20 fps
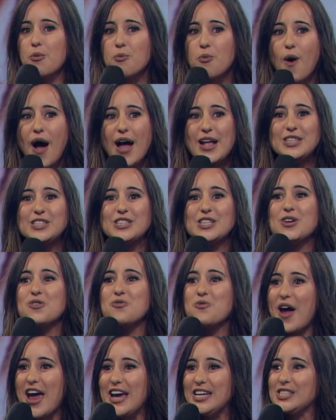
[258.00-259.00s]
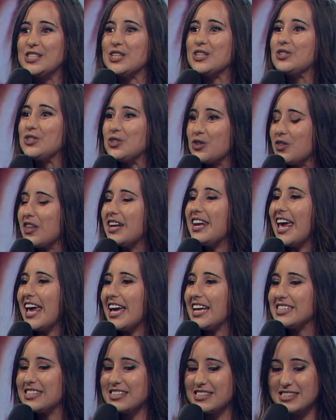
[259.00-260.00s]
from one generation to the
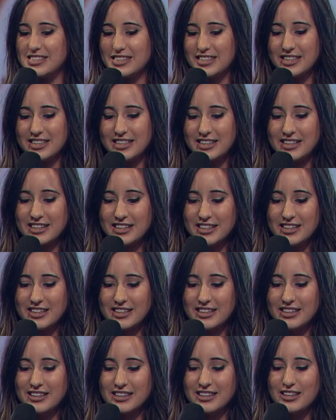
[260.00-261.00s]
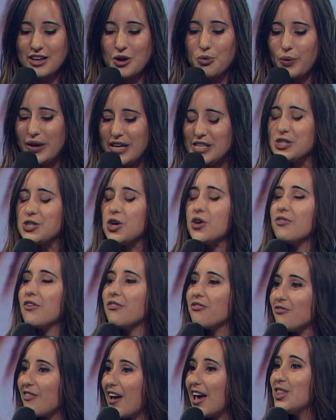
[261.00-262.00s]
next. We serve
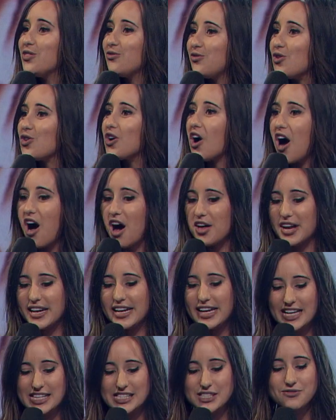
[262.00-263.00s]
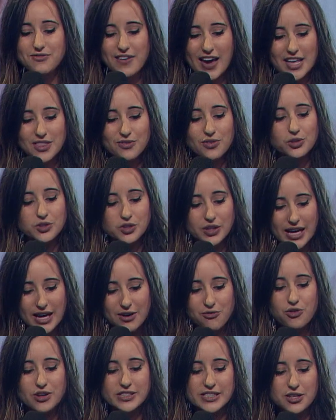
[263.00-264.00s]
a faithful God, and He is faithful to
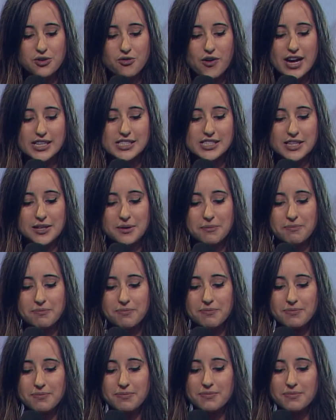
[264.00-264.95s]
every generation.